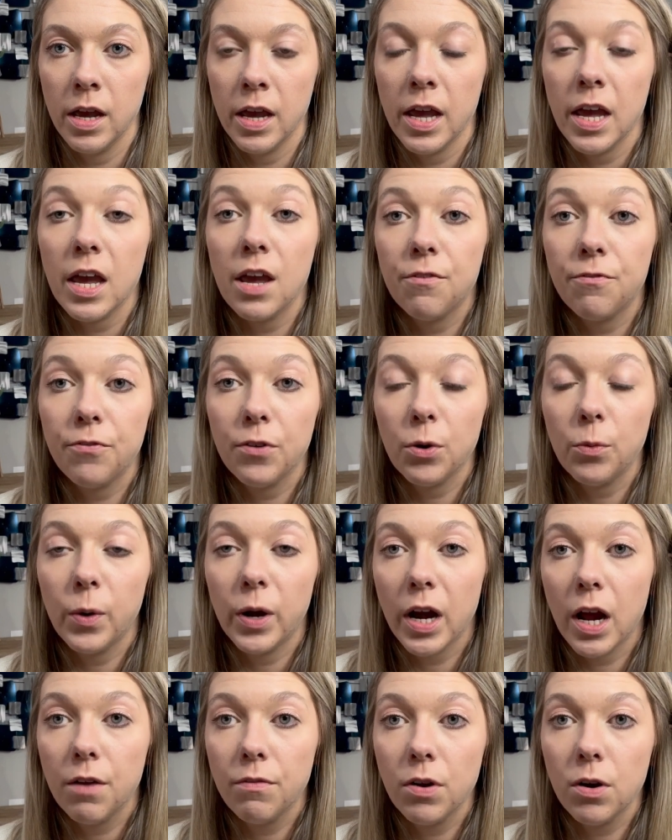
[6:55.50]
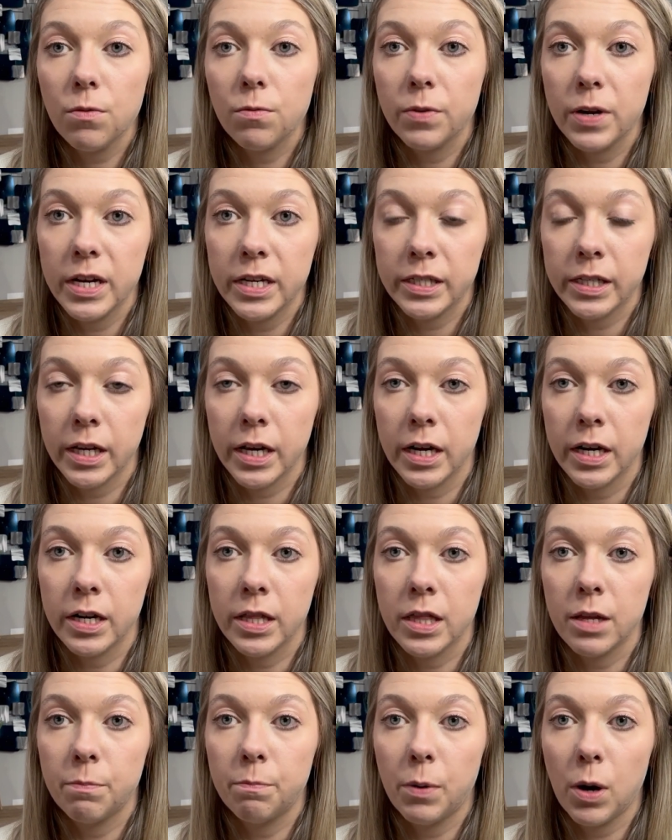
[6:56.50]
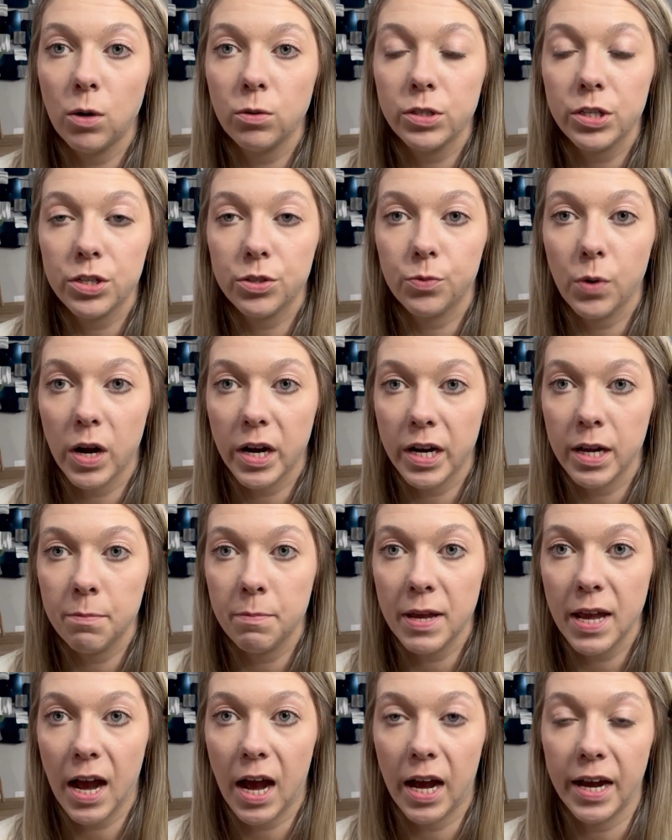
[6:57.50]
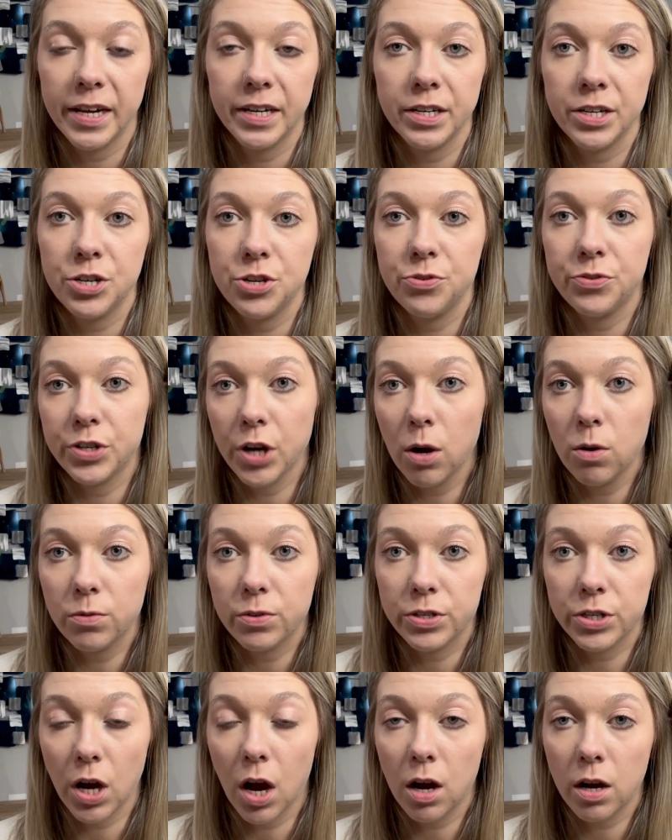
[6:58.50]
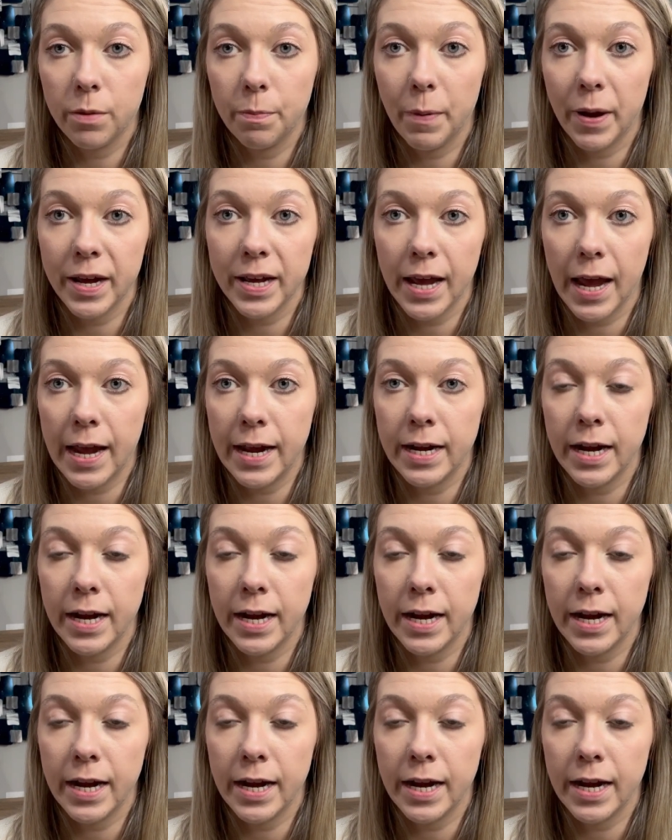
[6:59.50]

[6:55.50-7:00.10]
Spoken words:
If for whatever reason the boat is running behind and you don't dock by 8